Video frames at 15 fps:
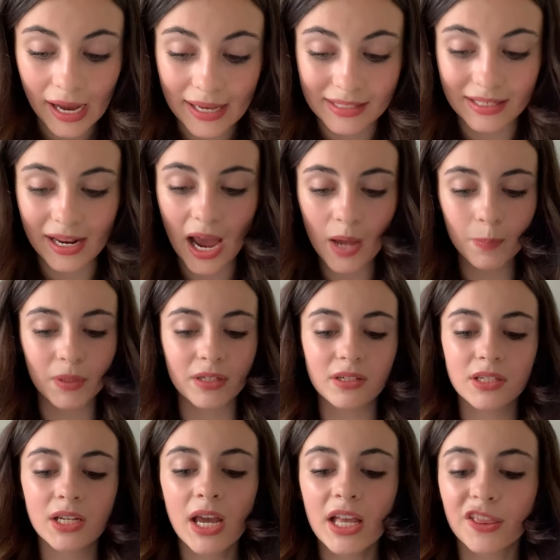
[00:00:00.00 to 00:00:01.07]
As it
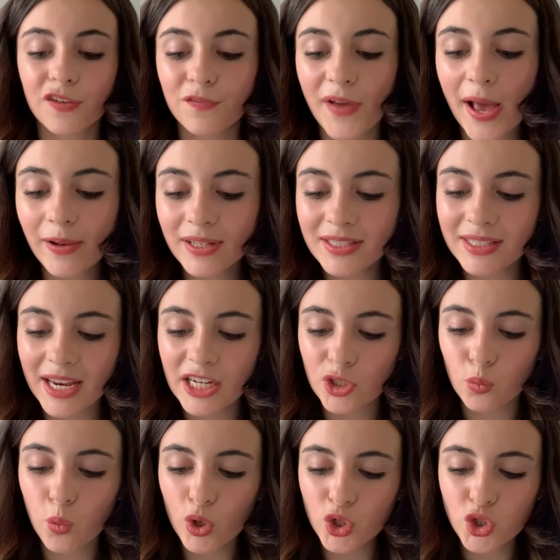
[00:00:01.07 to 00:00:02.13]
happened, the Fowl
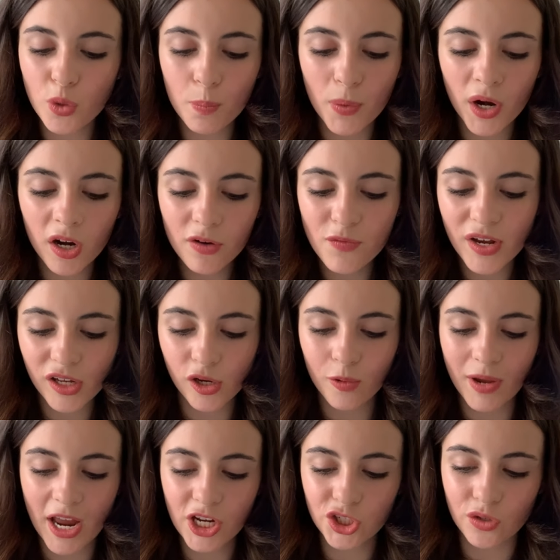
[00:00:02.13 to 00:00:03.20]
estate was the perfect
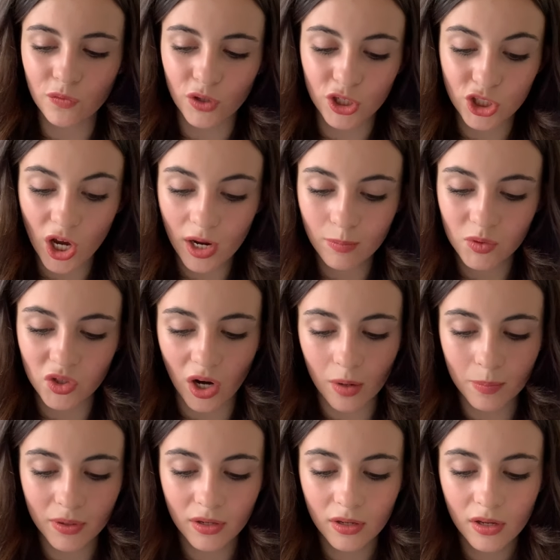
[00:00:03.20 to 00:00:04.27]
location for a time
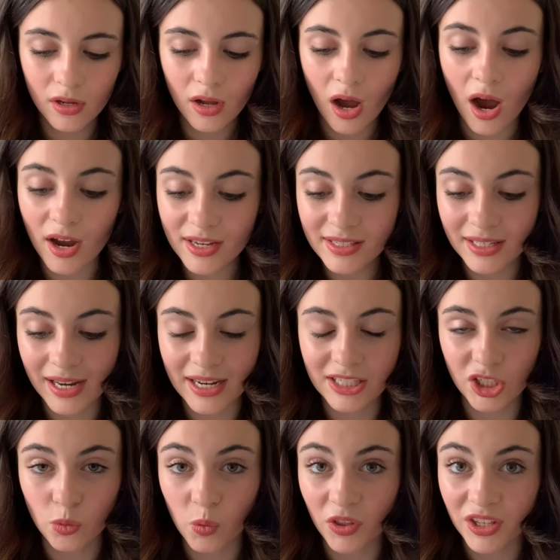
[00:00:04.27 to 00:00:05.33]
stop,
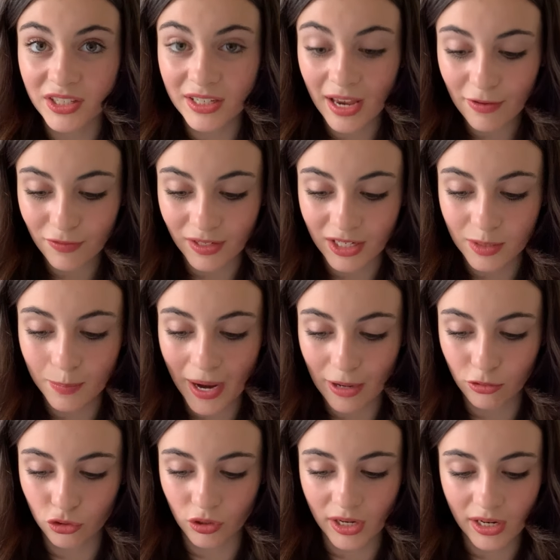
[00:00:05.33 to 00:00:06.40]
isolated with a definite
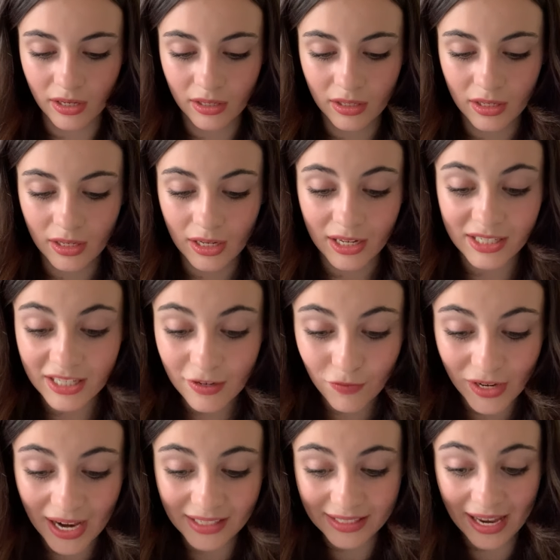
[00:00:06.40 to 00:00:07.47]
boundary. It
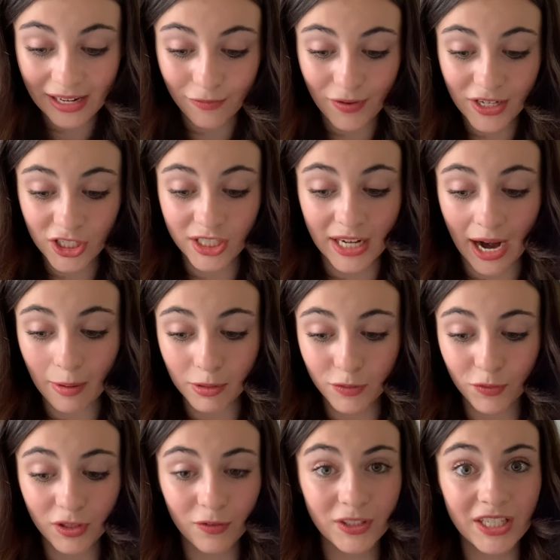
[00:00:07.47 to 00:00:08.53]
even had elevated terraces
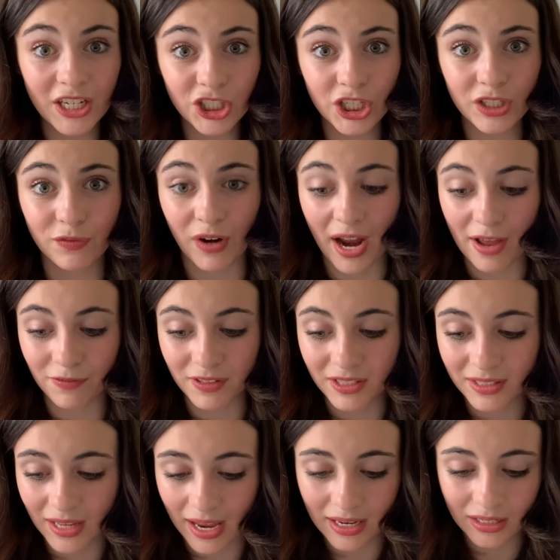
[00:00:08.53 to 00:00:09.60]
for the dishes, for
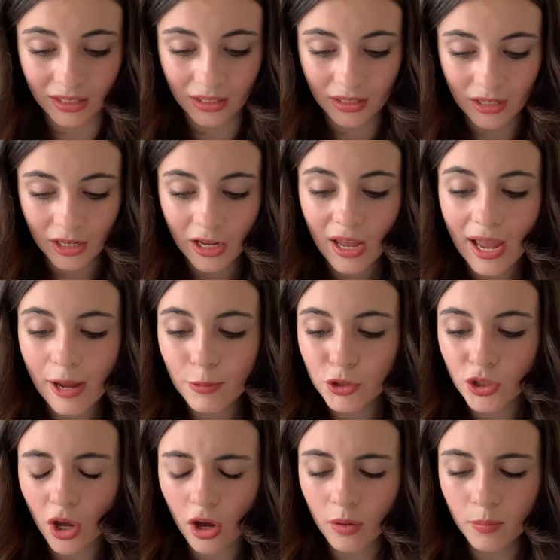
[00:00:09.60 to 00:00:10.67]
heaven's sake. It
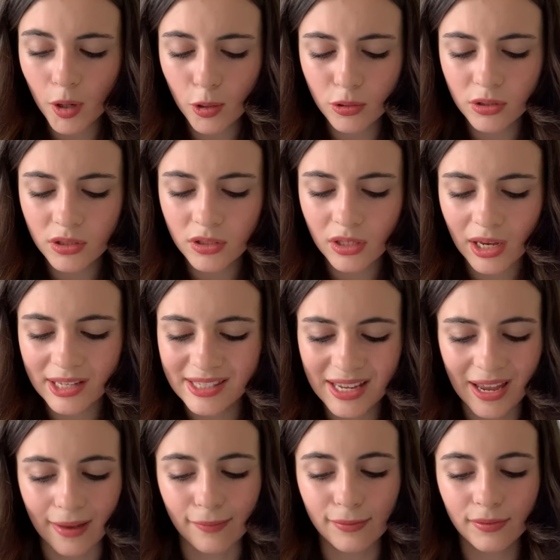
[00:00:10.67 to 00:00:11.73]
was almost as
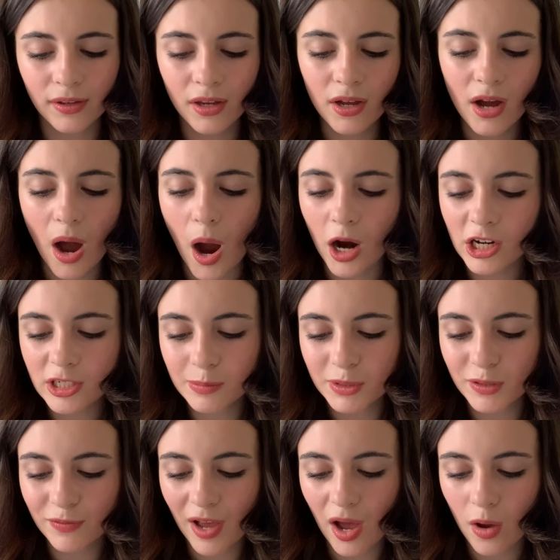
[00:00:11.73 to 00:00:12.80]
if
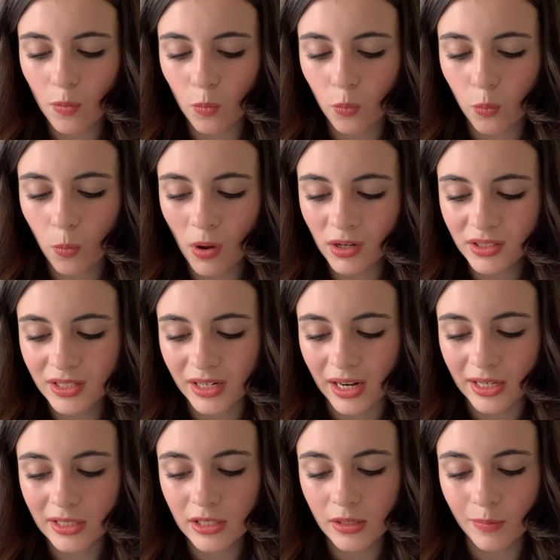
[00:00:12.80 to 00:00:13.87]
Artemis Fowl wanted
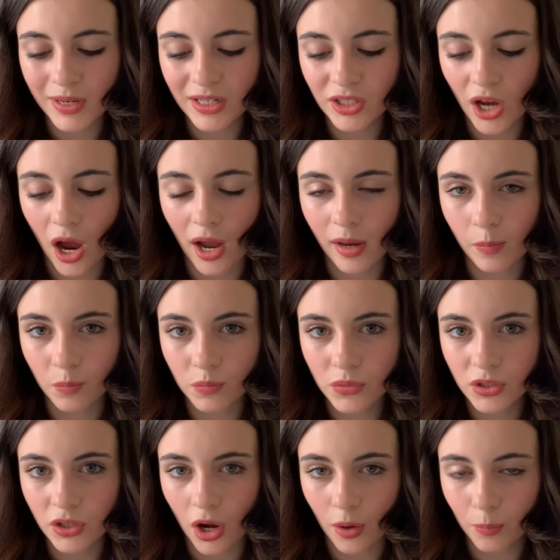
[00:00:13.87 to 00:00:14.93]
it to be time
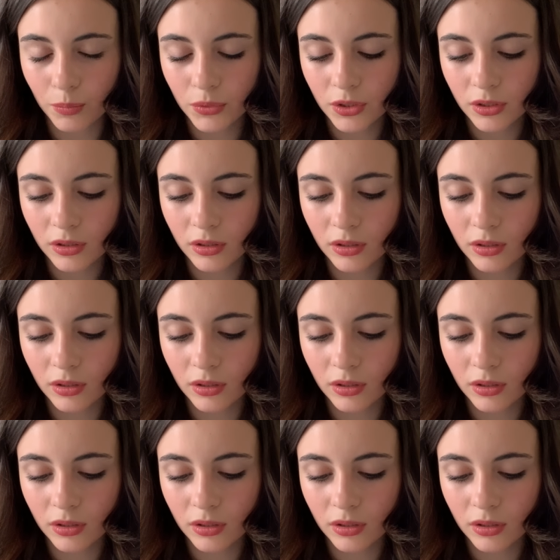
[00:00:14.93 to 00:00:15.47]
stopped.